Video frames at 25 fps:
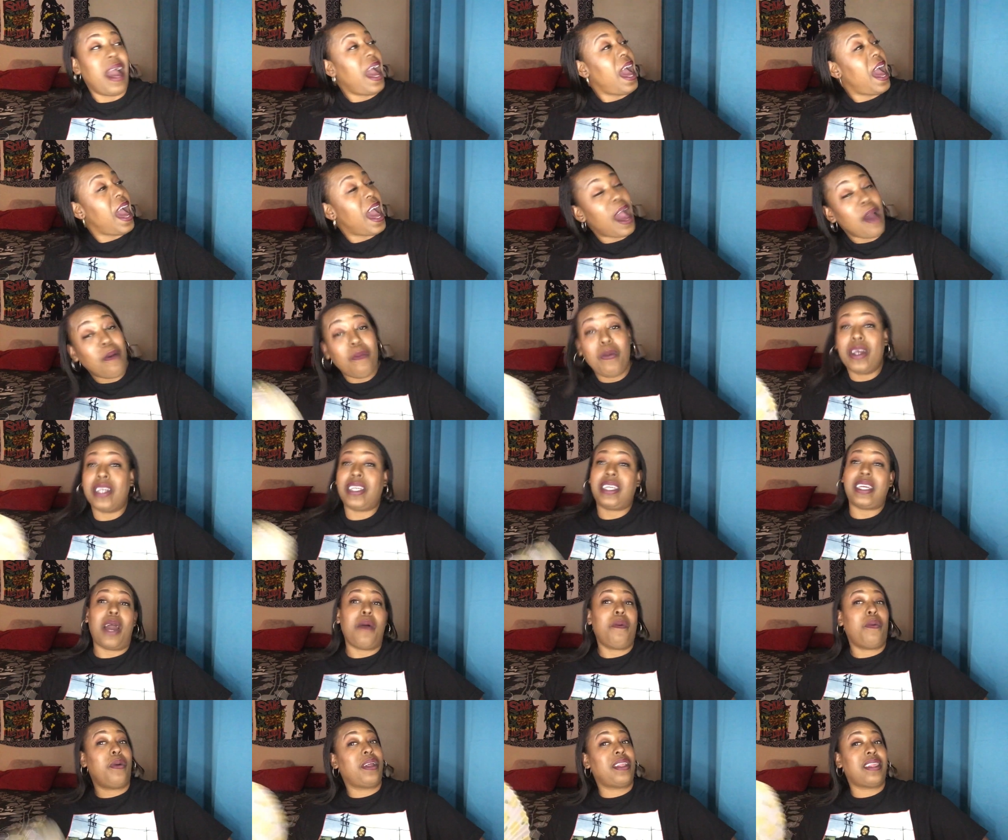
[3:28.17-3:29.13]
I wish
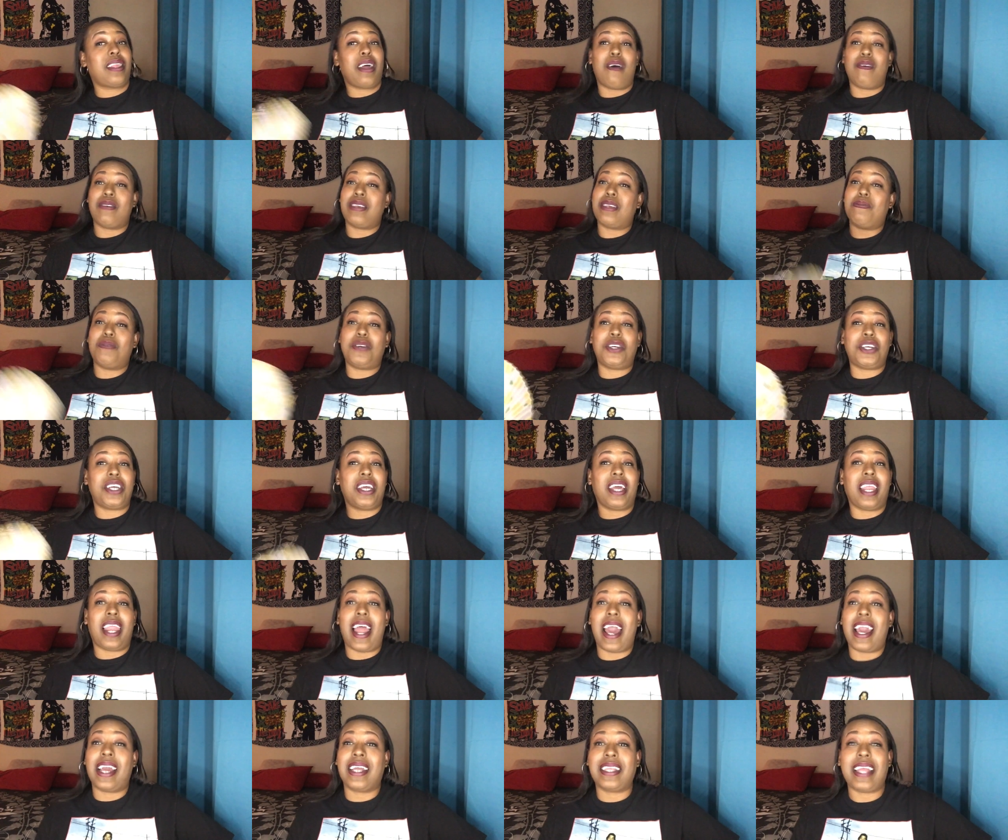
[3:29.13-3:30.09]
I would have thought some shit
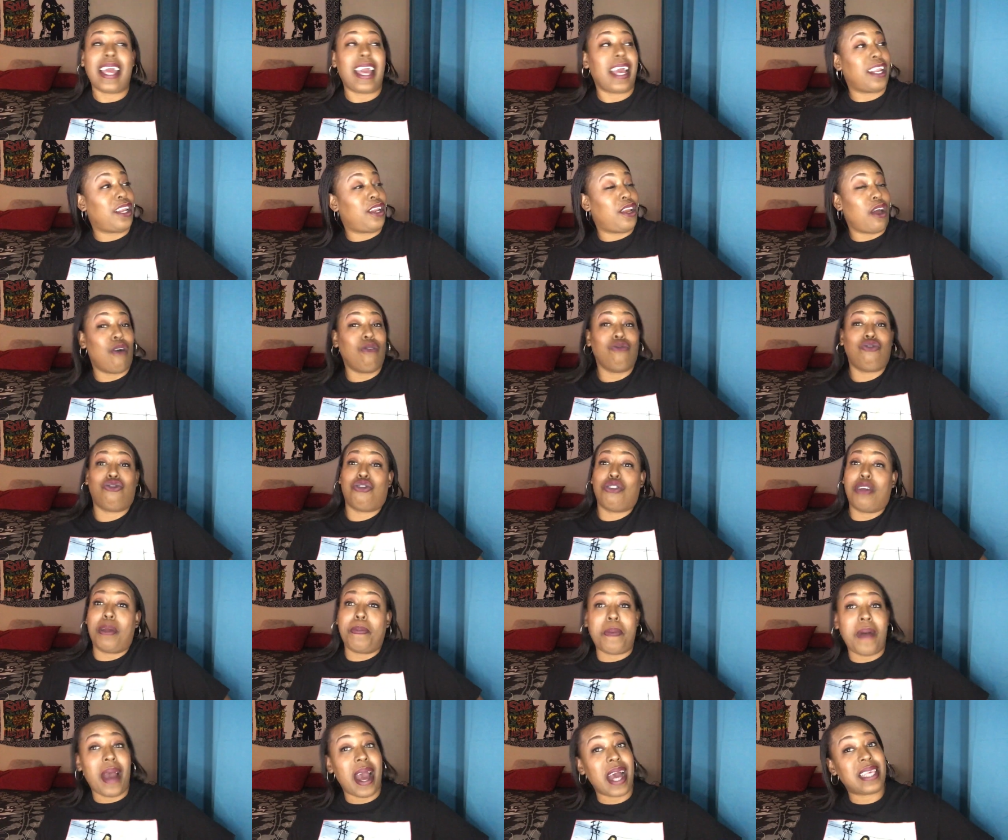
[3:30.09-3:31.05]
like that. Don't
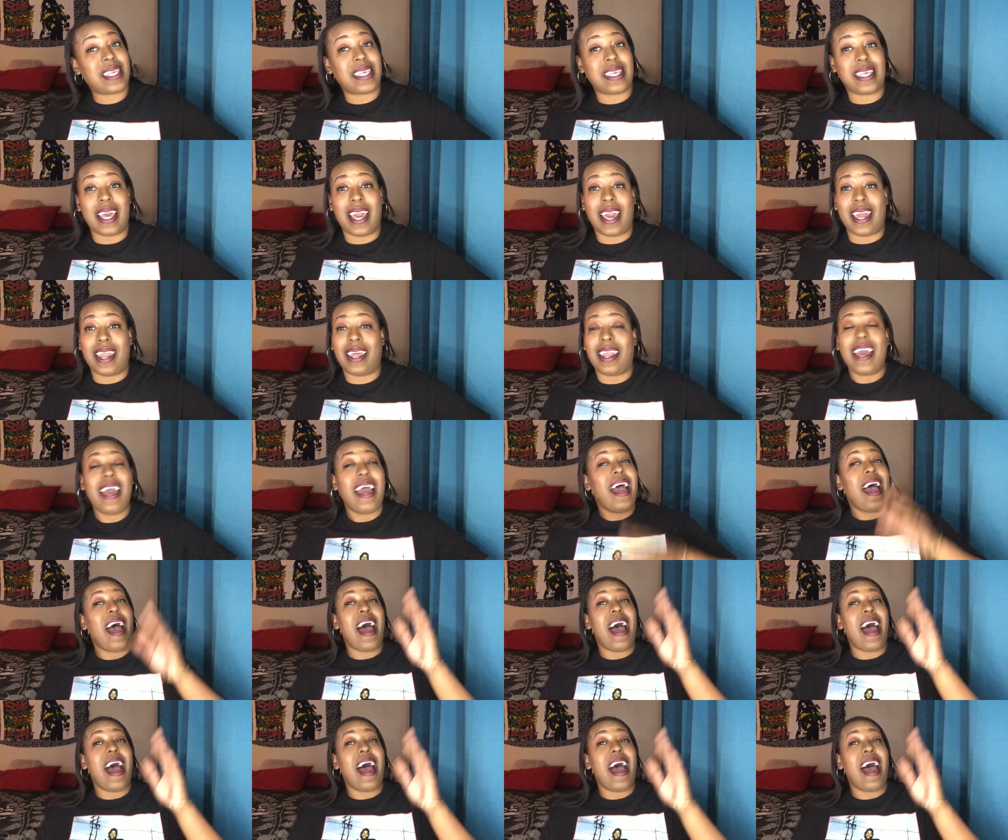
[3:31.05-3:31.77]
trip, I said it.